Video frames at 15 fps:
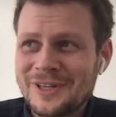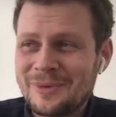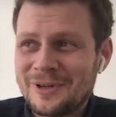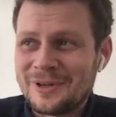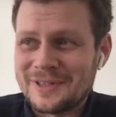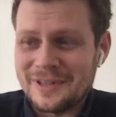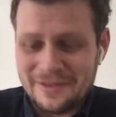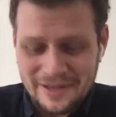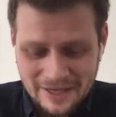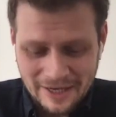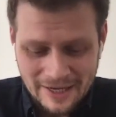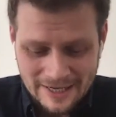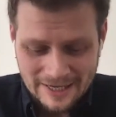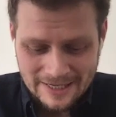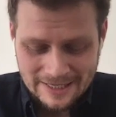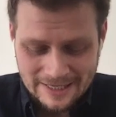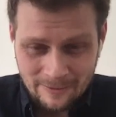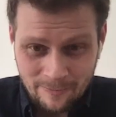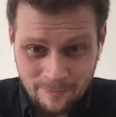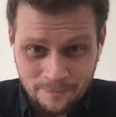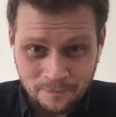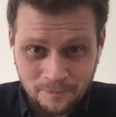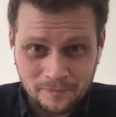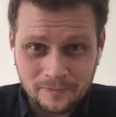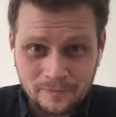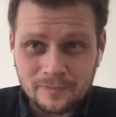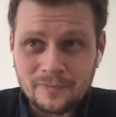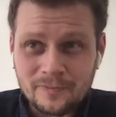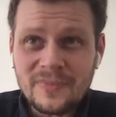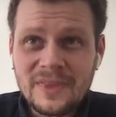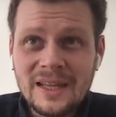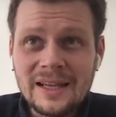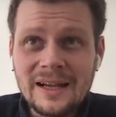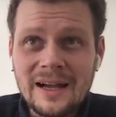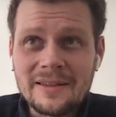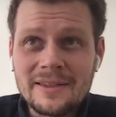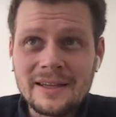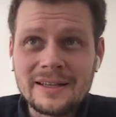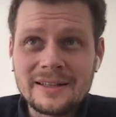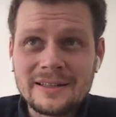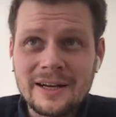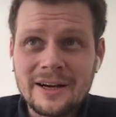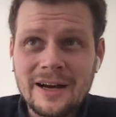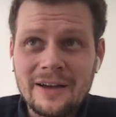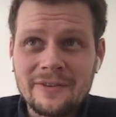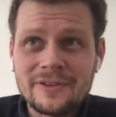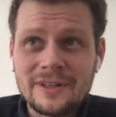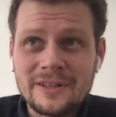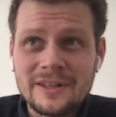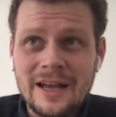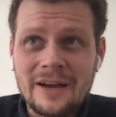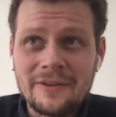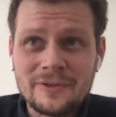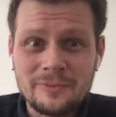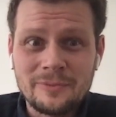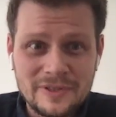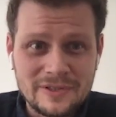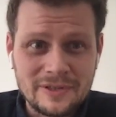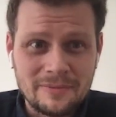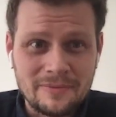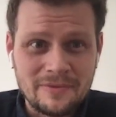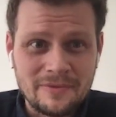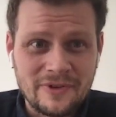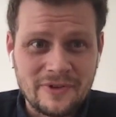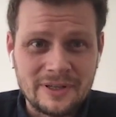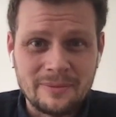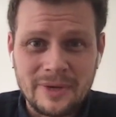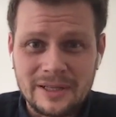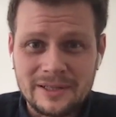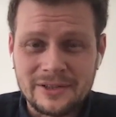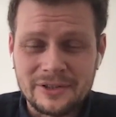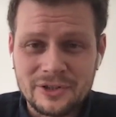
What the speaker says: because I think there have to be some fundamental